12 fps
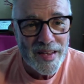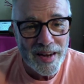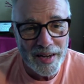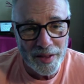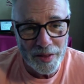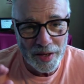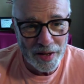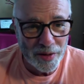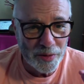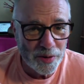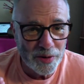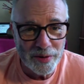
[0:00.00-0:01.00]
any of the
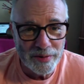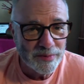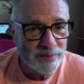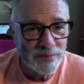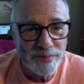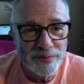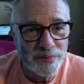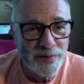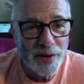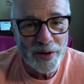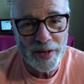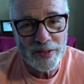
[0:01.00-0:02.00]
other
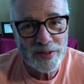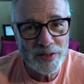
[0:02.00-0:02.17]
various